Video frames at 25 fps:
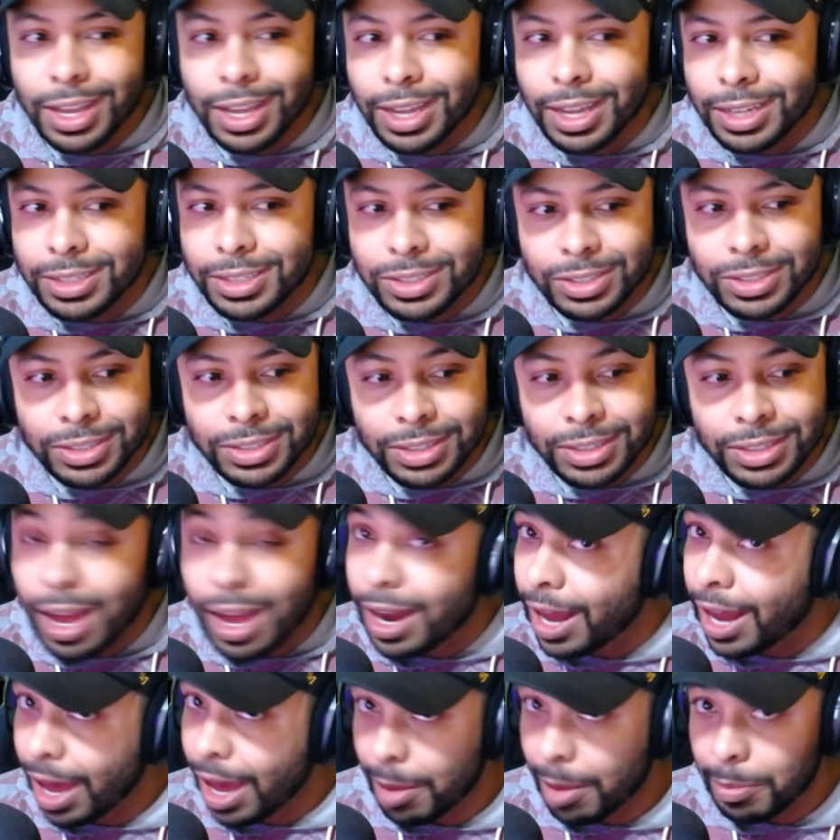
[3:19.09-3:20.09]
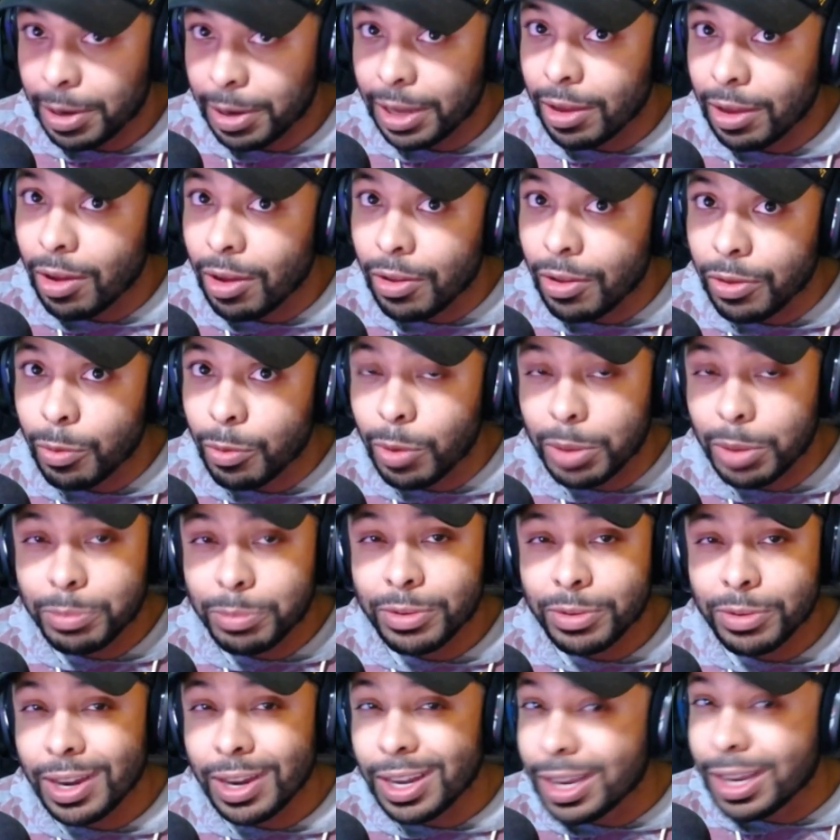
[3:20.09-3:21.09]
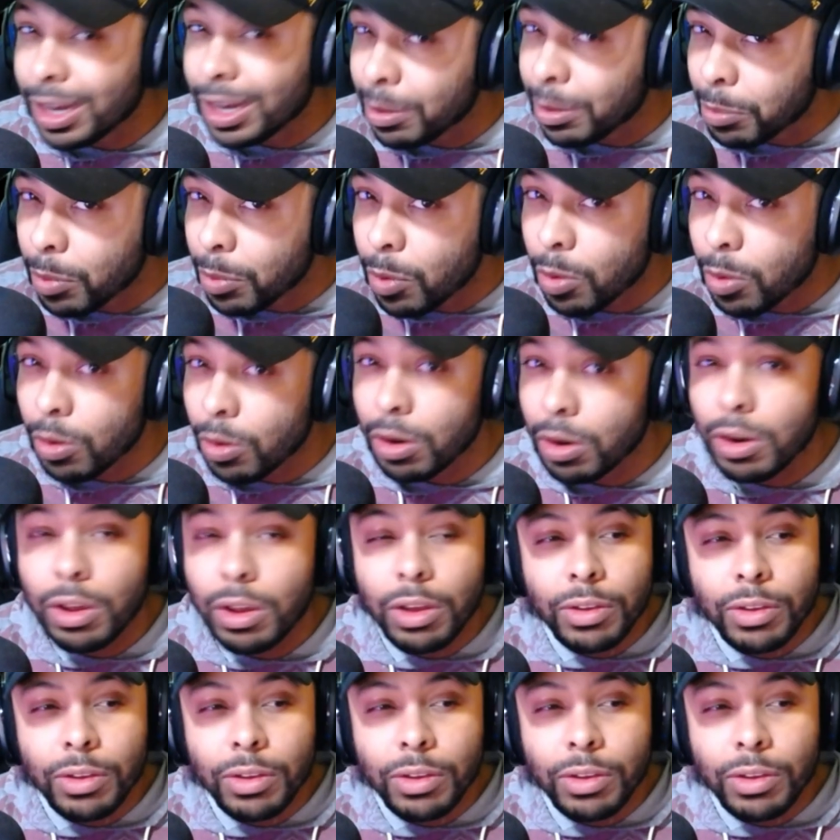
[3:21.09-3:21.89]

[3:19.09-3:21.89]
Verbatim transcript: It's just not happening on their website anymore.